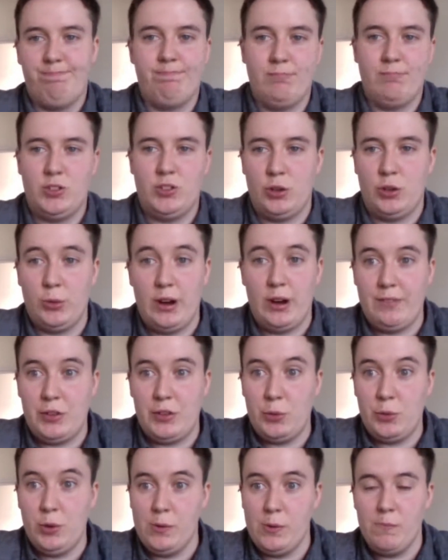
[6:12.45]
do whatever you
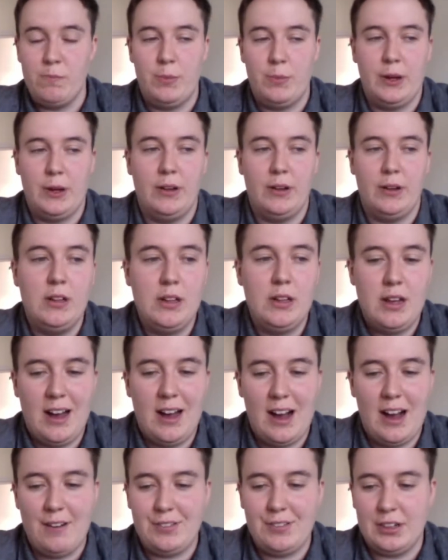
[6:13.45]
want, but
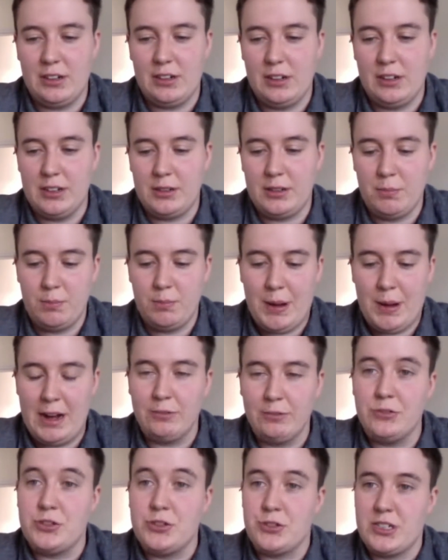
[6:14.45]
having like
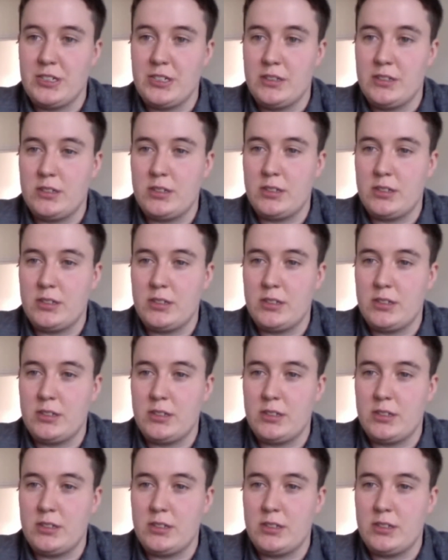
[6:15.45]
boundaries,